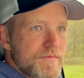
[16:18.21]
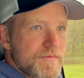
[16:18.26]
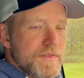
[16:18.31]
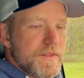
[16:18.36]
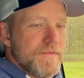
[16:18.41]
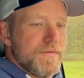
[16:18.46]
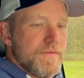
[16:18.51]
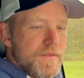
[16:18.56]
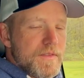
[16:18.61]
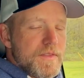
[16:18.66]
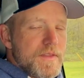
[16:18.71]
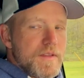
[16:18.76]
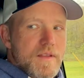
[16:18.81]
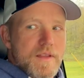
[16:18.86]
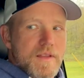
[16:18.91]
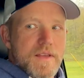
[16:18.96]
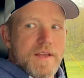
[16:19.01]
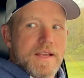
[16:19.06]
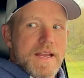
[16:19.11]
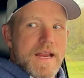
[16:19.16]
The
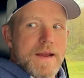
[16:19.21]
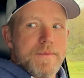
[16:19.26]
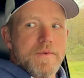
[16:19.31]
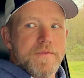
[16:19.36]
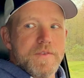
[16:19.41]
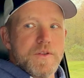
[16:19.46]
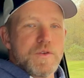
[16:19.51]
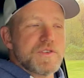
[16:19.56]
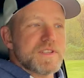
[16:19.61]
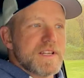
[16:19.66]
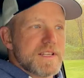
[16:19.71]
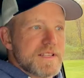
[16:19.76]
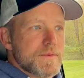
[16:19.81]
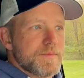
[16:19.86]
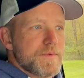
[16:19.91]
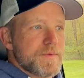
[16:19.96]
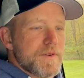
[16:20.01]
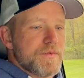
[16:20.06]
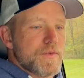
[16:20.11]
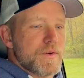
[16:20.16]
camera view stays
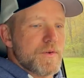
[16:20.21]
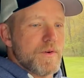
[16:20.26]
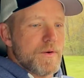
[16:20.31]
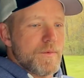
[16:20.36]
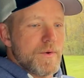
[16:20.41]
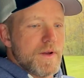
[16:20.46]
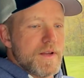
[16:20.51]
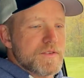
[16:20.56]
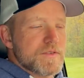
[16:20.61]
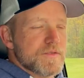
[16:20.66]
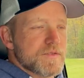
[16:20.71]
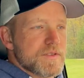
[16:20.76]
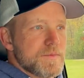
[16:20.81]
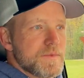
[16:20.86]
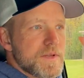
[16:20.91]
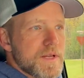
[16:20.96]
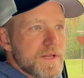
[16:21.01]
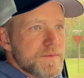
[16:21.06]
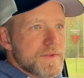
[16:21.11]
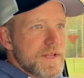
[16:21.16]
up there for quite a while. So
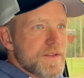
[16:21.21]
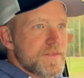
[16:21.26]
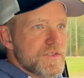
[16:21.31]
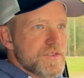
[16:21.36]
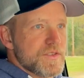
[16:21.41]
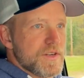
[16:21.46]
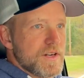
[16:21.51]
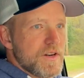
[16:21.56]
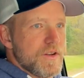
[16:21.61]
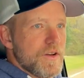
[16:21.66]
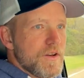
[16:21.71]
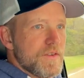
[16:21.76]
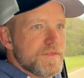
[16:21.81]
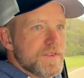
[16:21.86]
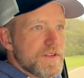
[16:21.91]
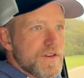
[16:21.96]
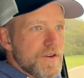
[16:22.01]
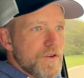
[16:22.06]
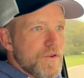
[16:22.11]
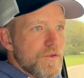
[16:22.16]
sometimes I have to shut it off
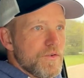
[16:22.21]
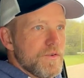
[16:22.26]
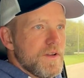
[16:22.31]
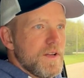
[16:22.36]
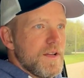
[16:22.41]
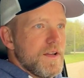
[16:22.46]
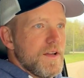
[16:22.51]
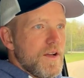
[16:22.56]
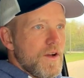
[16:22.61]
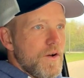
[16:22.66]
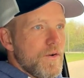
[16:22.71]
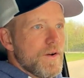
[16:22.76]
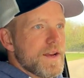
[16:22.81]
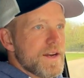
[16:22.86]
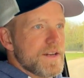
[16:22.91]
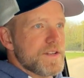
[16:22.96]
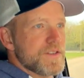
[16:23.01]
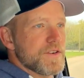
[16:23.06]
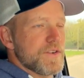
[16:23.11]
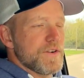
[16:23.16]
to know, oh, I
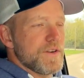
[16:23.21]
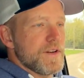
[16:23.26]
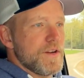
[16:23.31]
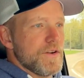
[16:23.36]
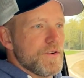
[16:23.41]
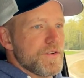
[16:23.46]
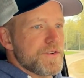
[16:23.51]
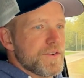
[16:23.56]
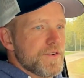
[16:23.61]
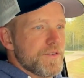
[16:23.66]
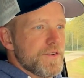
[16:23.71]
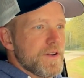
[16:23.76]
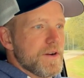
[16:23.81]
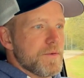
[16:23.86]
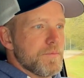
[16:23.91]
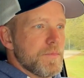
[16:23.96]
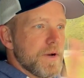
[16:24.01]
got to turn here or turn there.